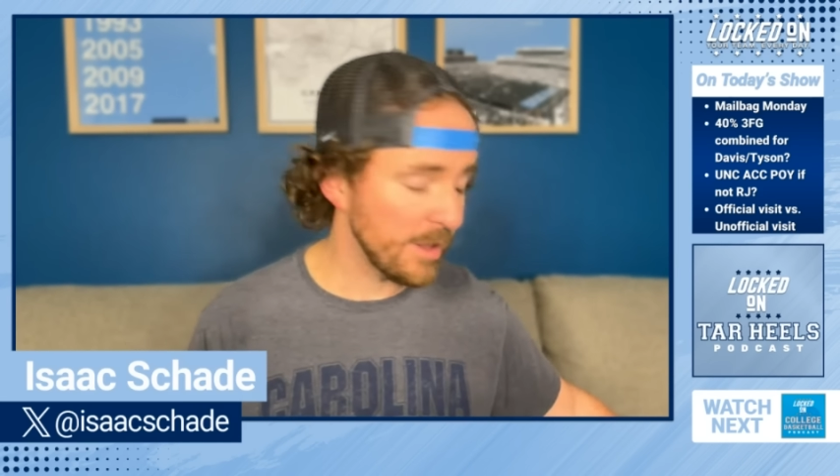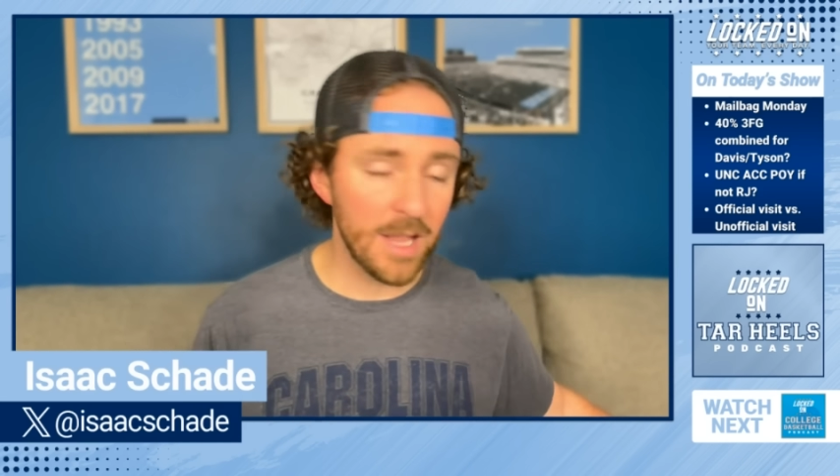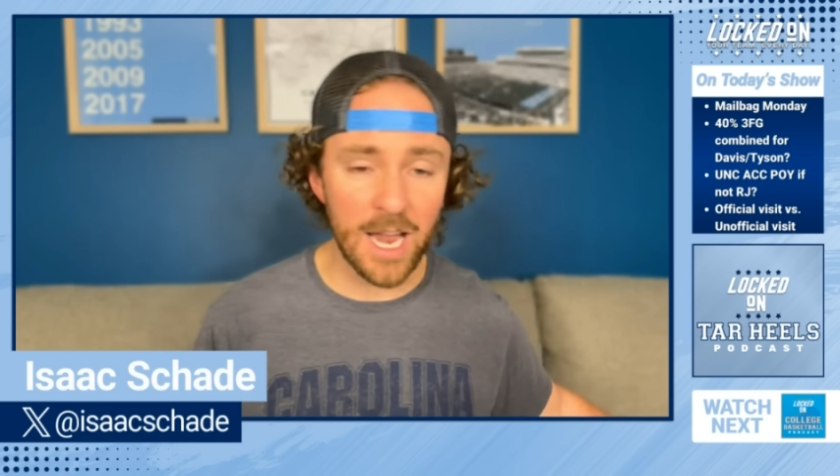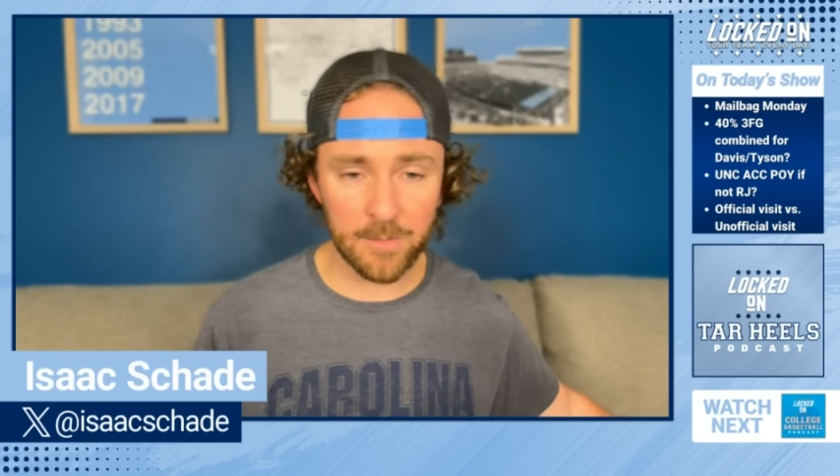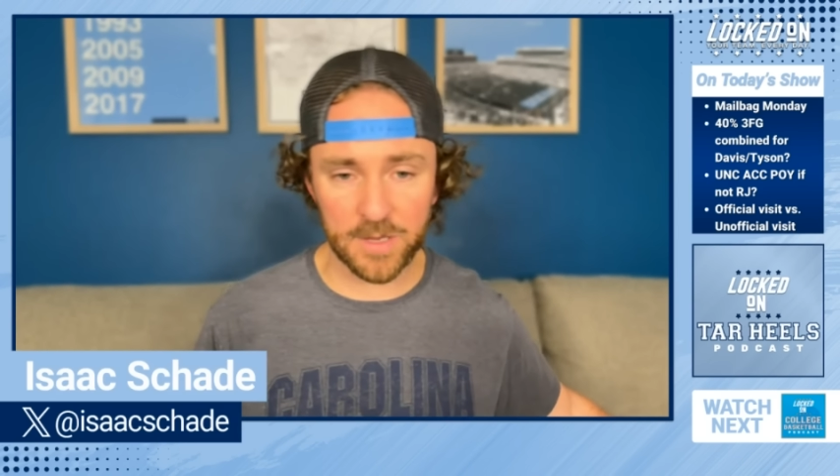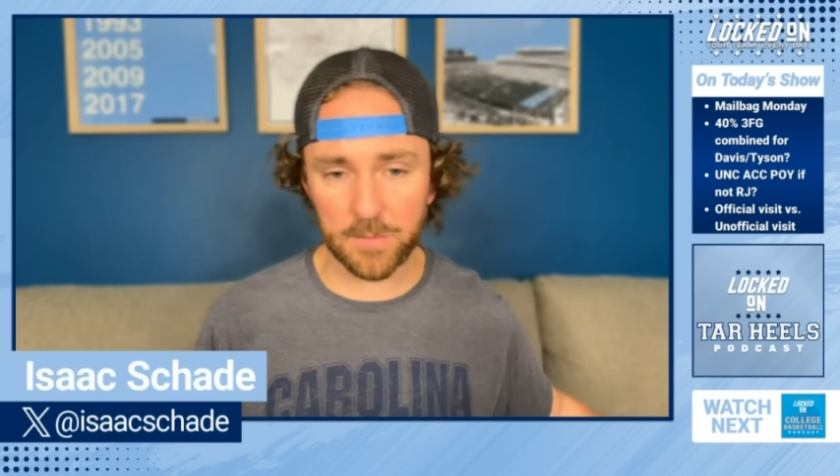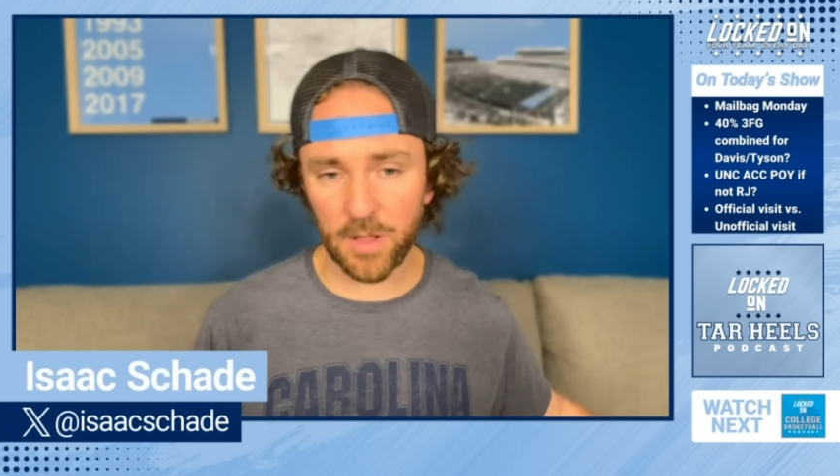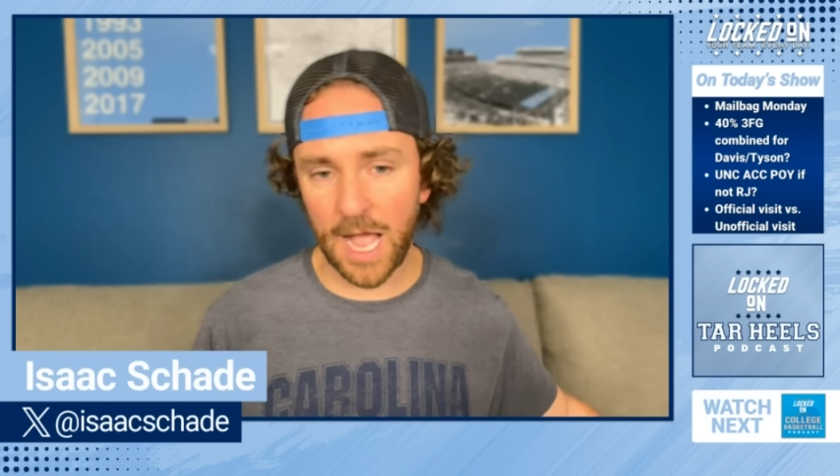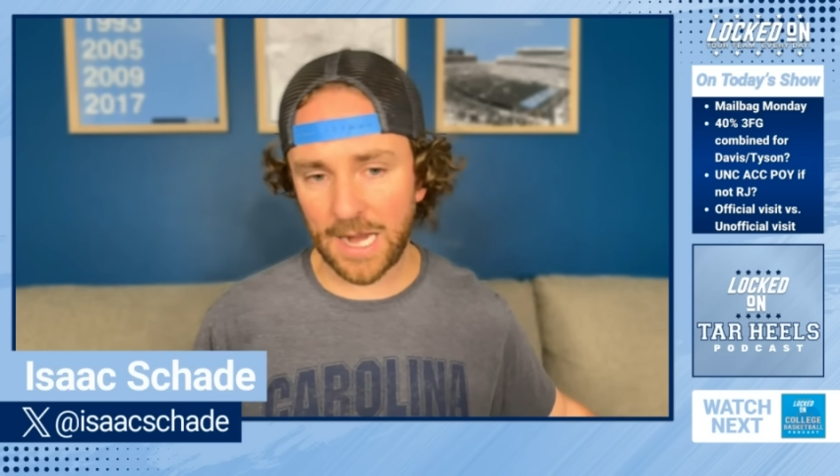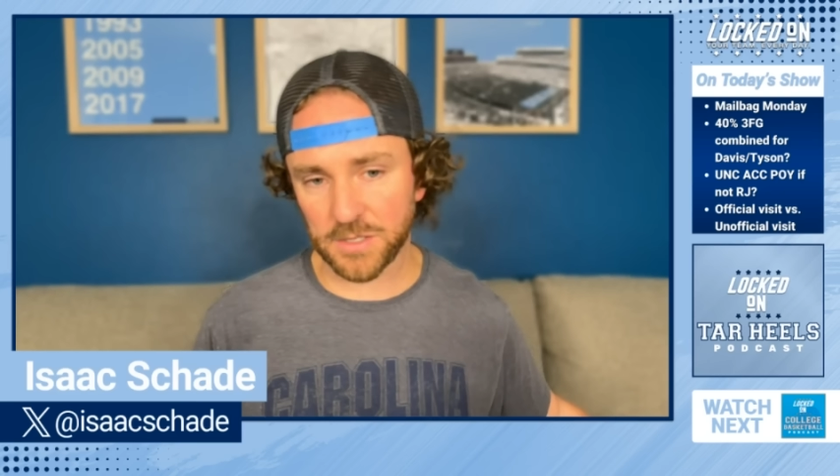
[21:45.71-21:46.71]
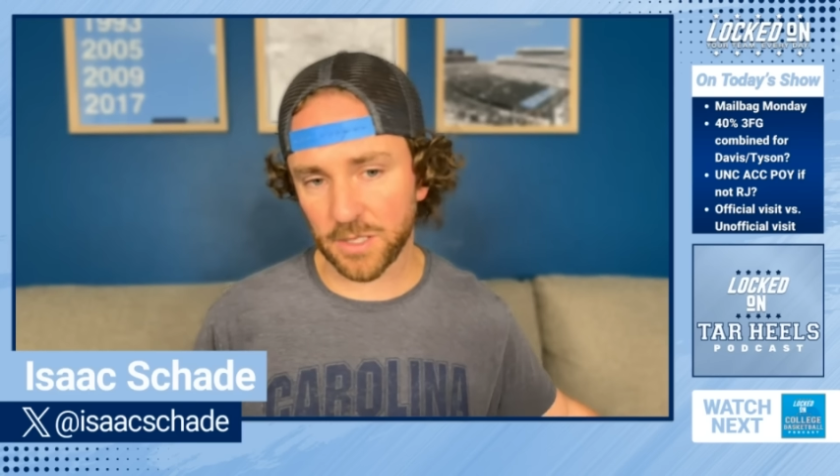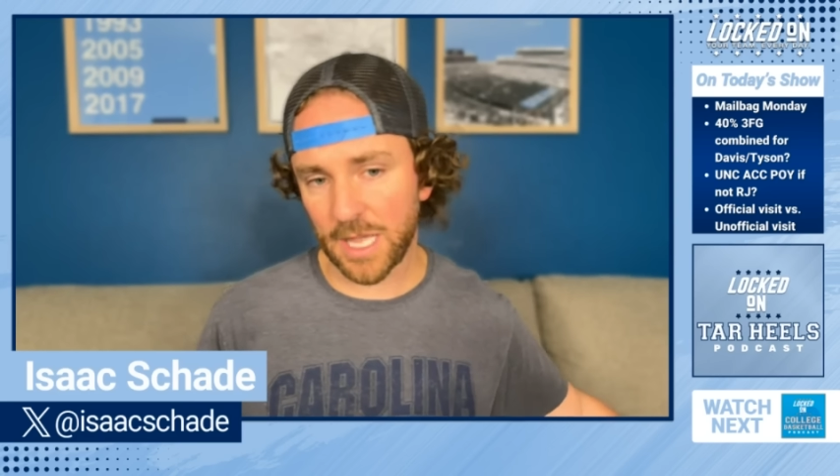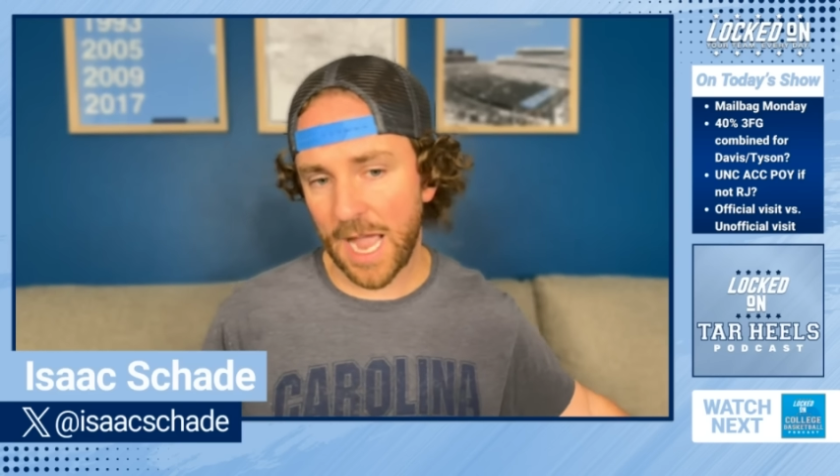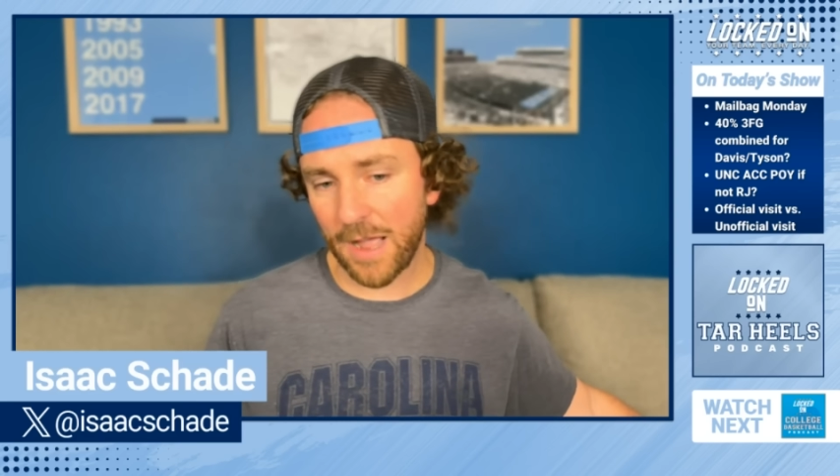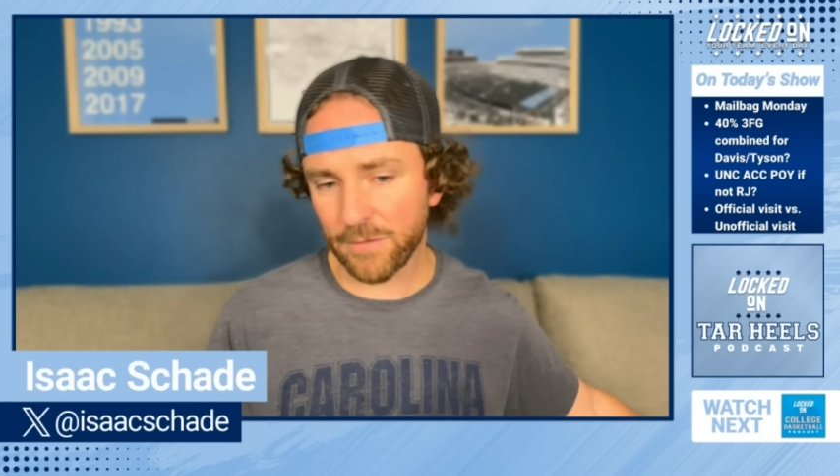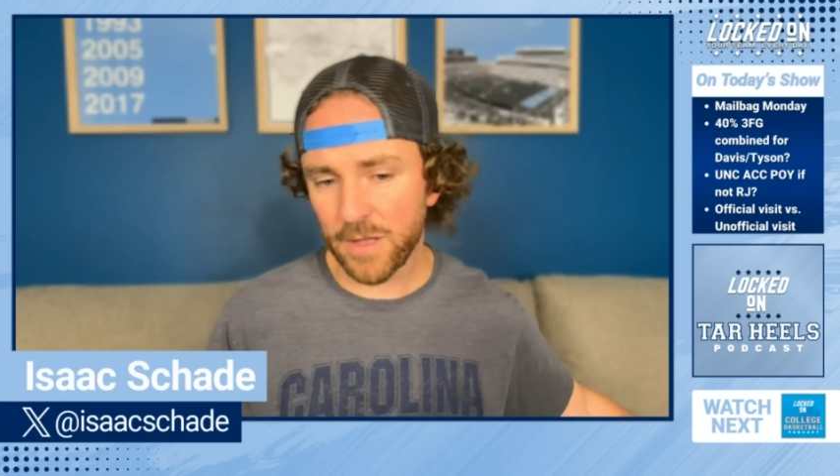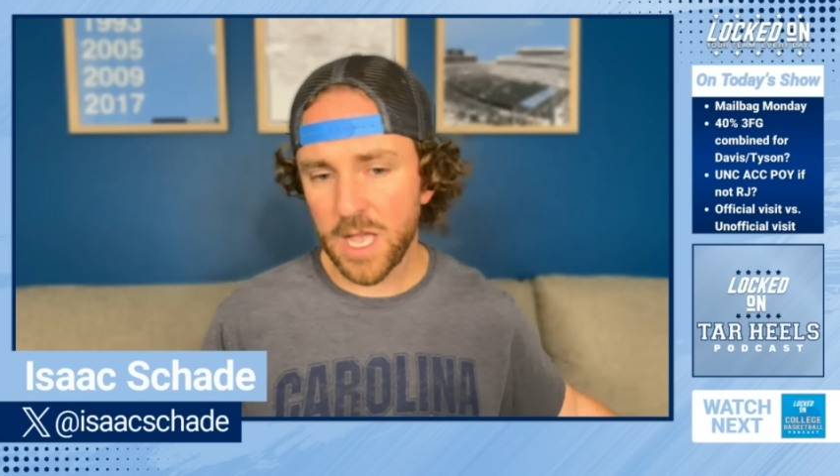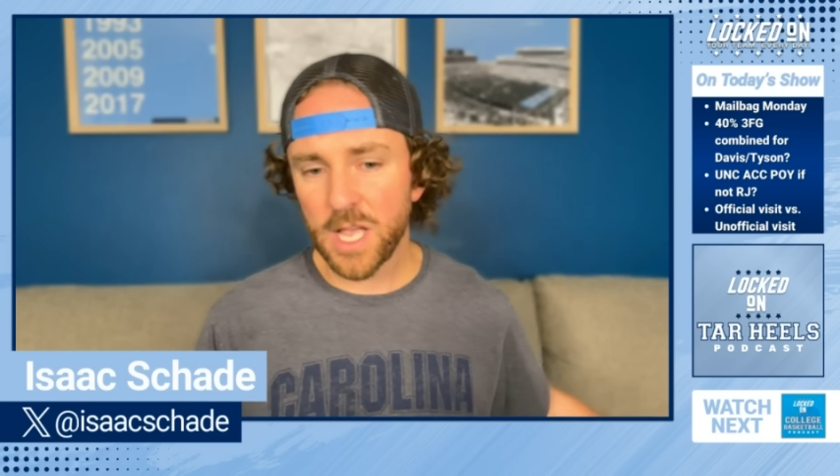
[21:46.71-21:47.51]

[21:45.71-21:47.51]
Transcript: a lot of people actually have.